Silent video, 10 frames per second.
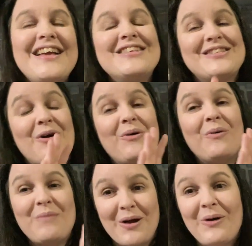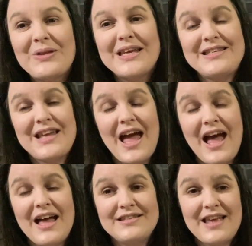So my oldest
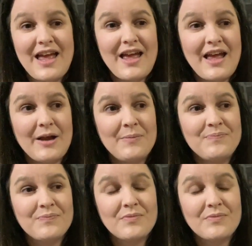has a